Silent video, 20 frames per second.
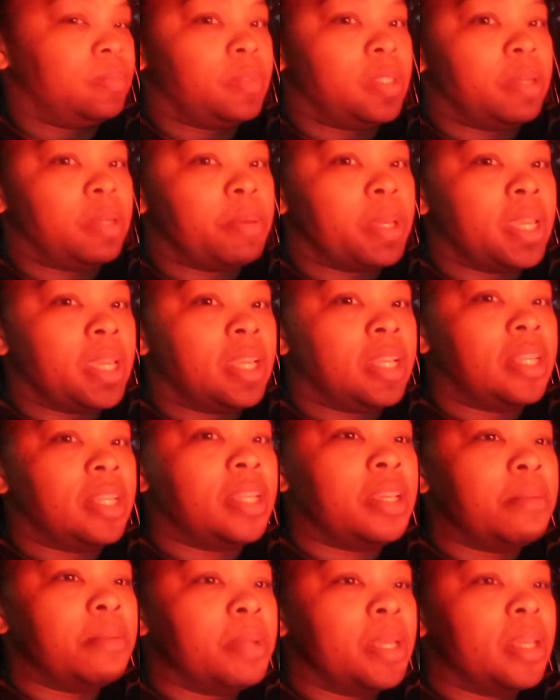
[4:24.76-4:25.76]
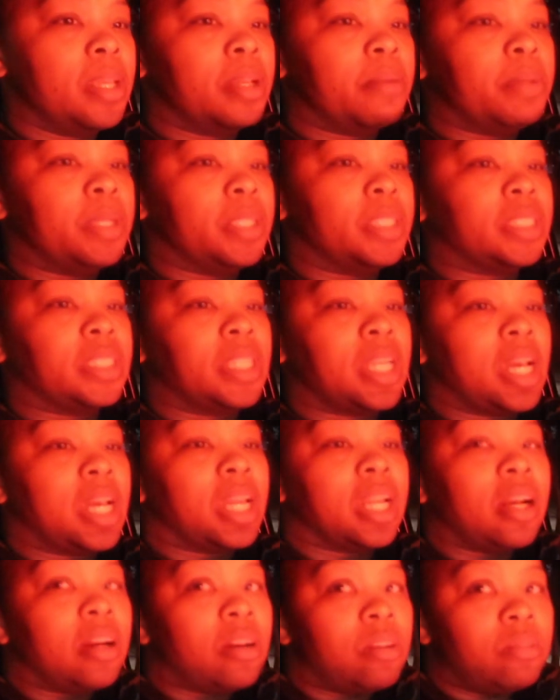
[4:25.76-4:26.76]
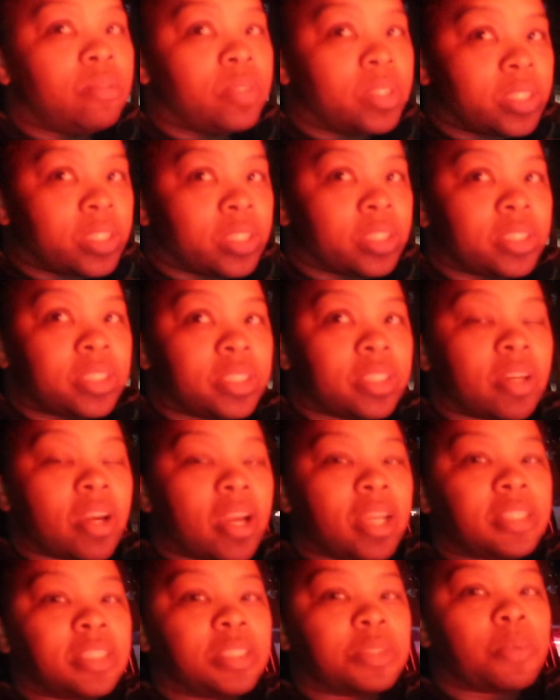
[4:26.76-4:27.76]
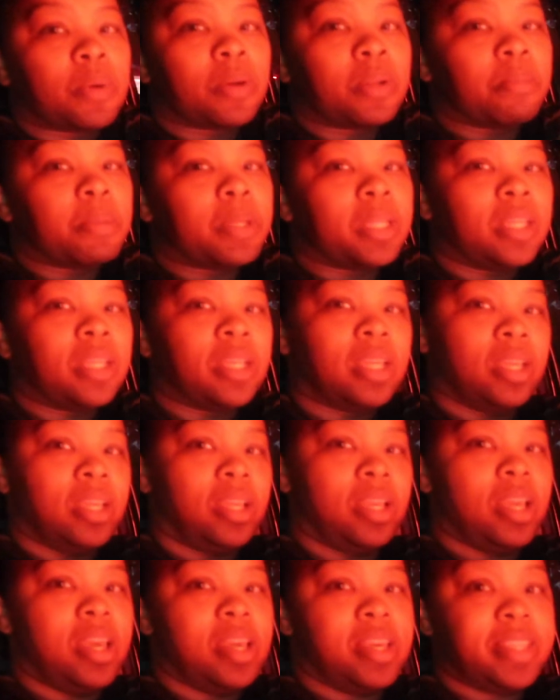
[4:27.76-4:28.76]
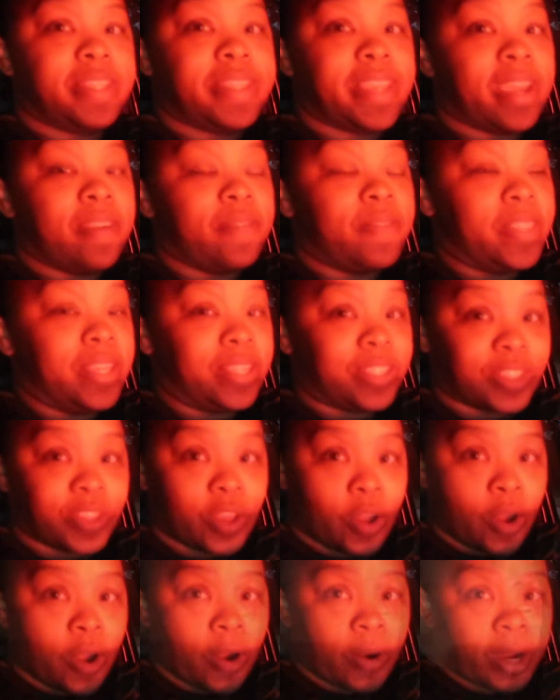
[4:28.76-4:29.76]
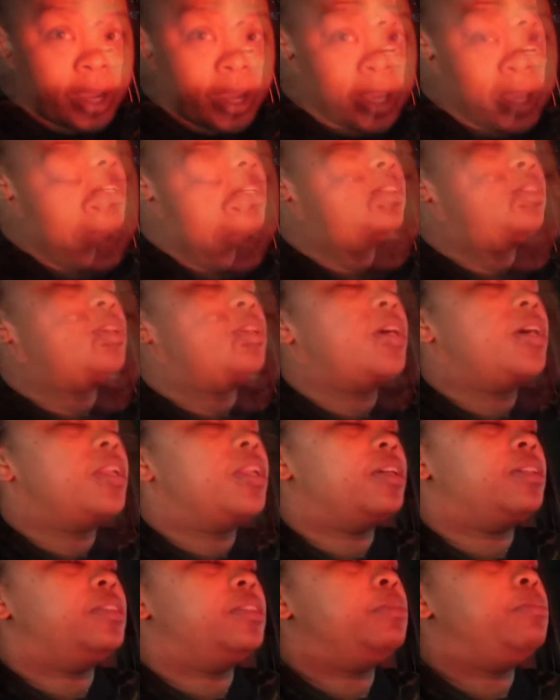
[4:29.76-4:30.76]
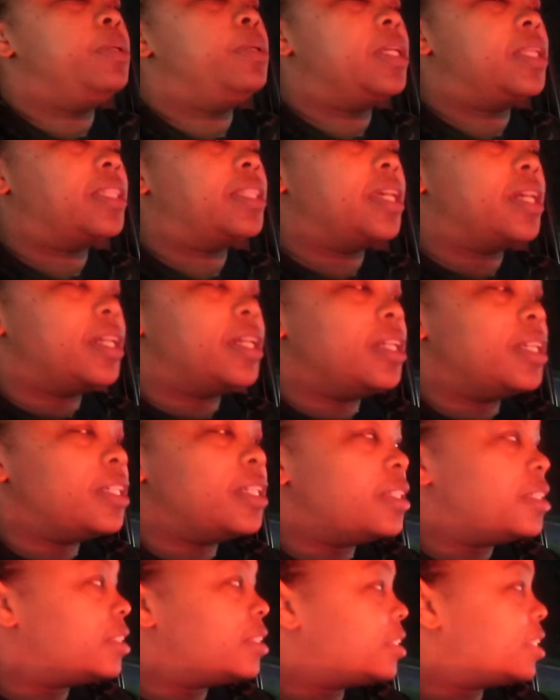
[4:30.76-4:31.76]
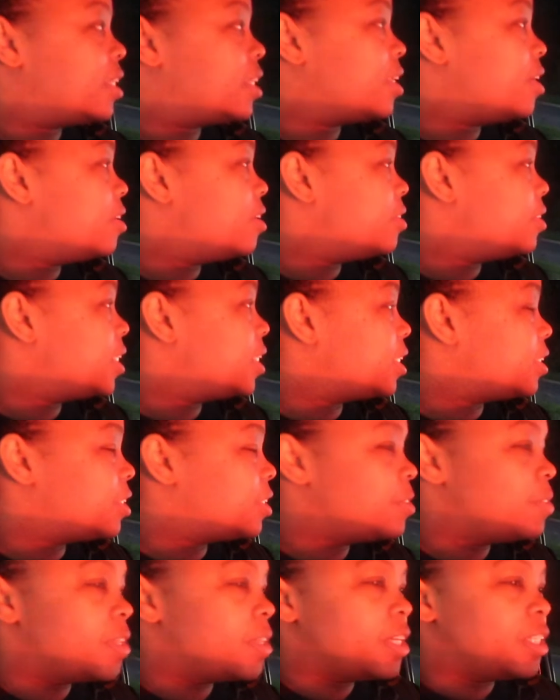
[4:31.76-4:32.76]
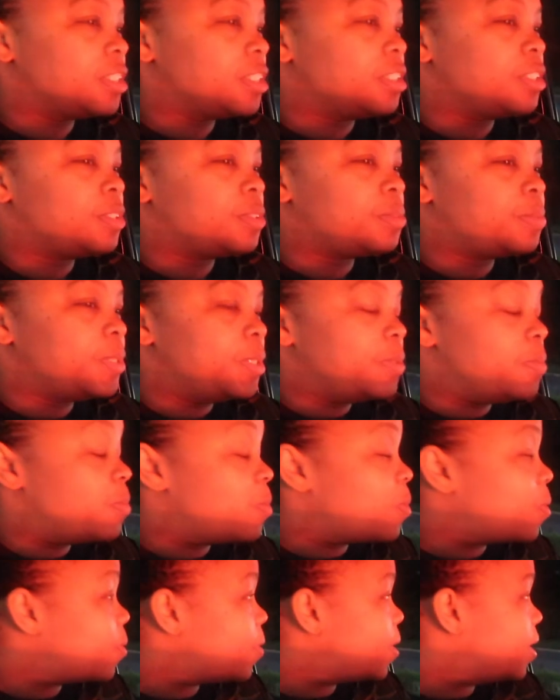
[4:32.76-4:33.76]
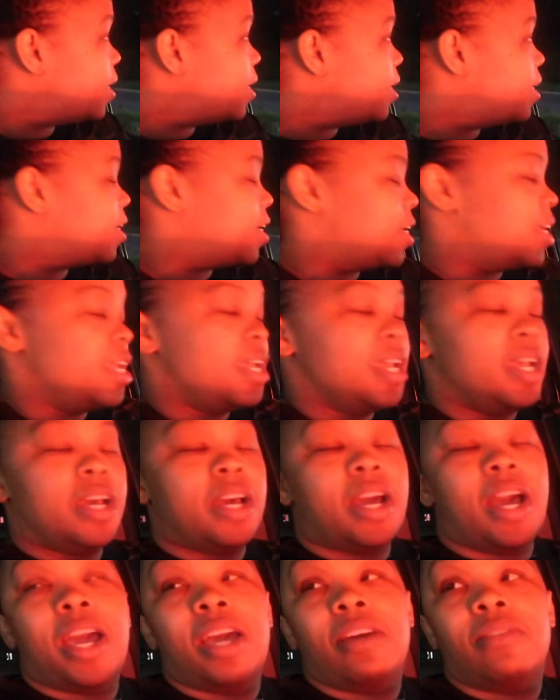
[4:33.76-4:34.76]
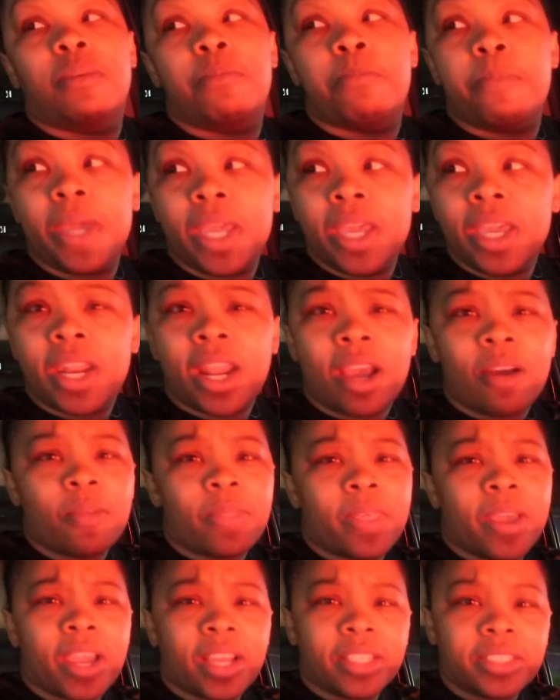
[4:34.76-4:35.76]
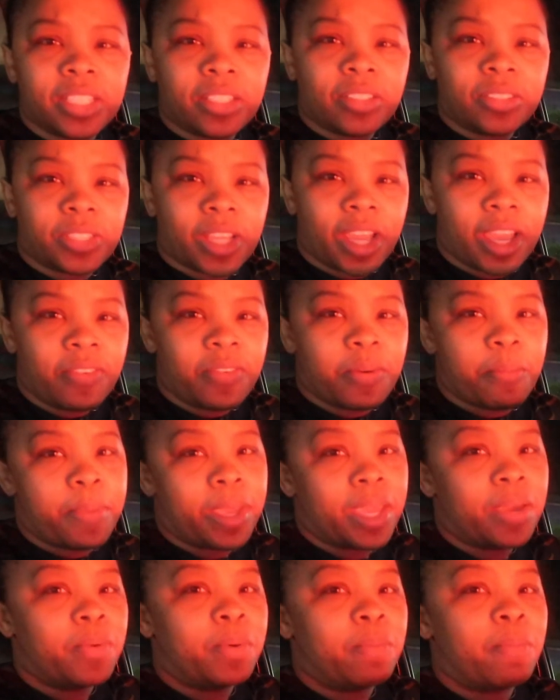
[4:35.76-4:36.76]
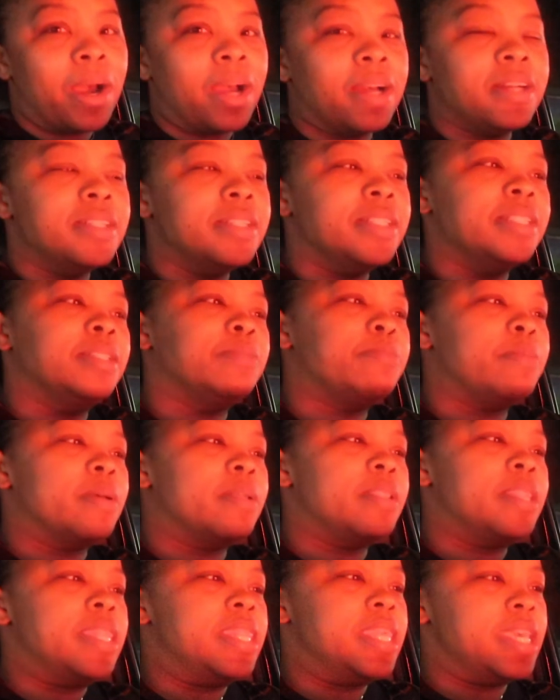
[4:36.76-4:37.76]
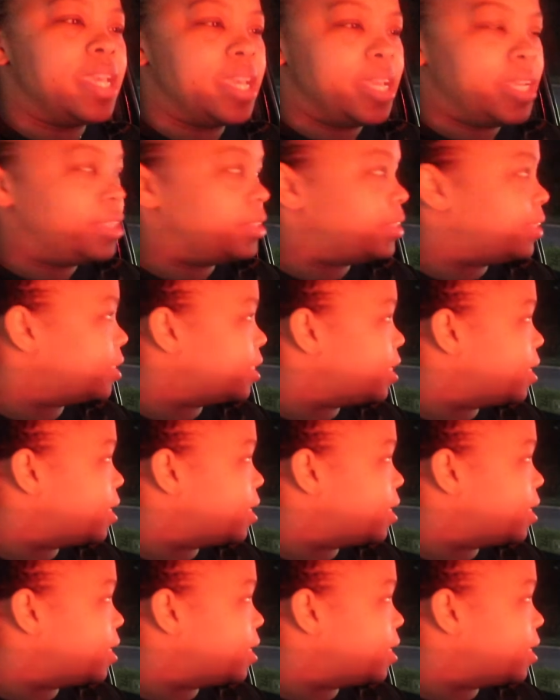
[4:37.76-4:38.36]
the pandemic, but it's not over. So I just want to be safe than sorry. But trying to do big things to close out two thousand twenty-one. I have a bet. I don't think I told you. I have a bet with my husband that